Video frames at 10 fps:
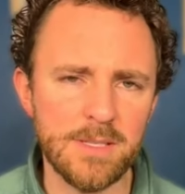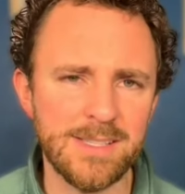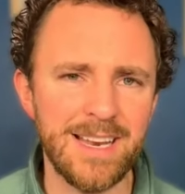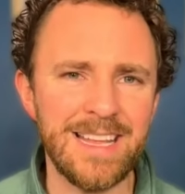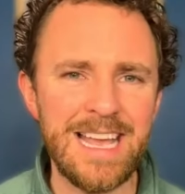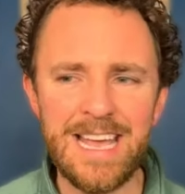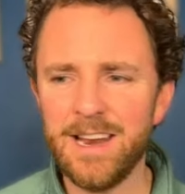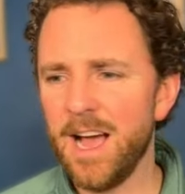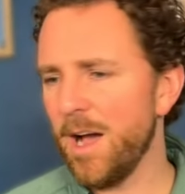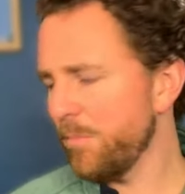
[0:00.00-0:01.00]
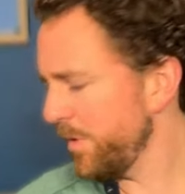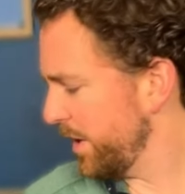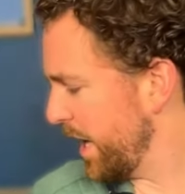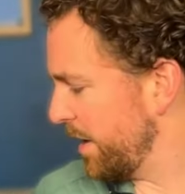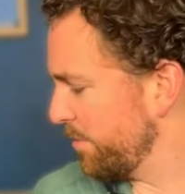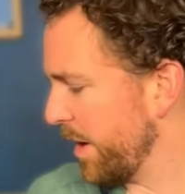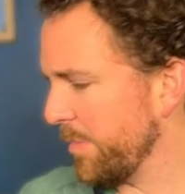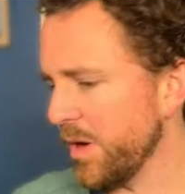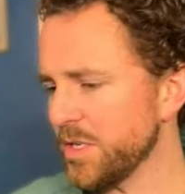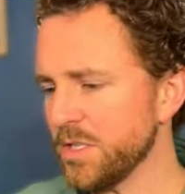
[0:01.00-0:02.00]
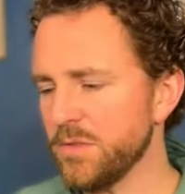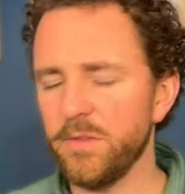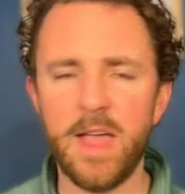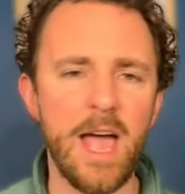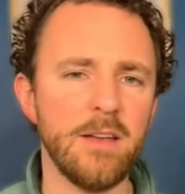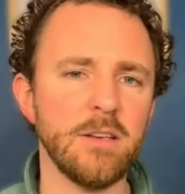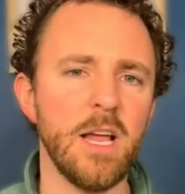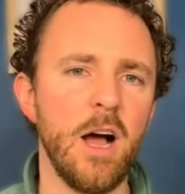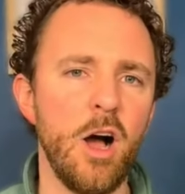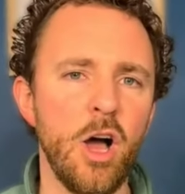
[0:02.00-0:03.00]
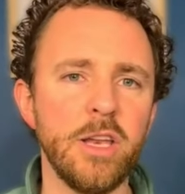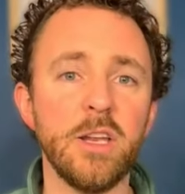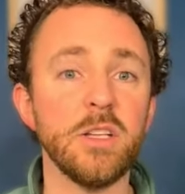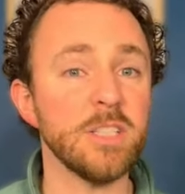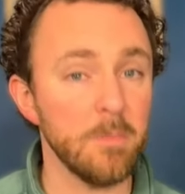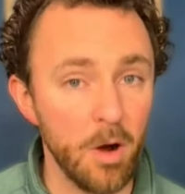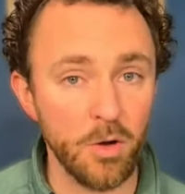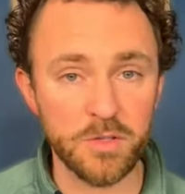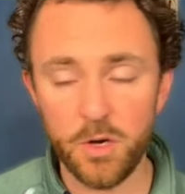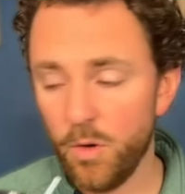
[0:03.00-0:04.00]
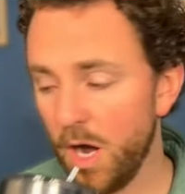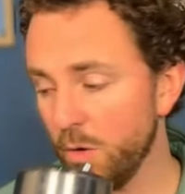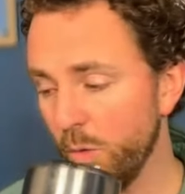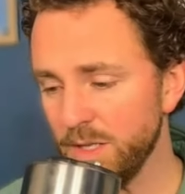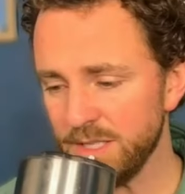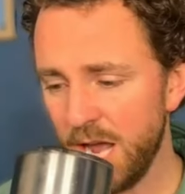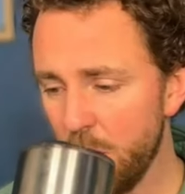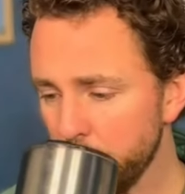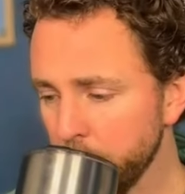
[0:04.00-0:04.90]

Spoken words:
setting it up and preparations for that on tomorrow's show on Wednesday.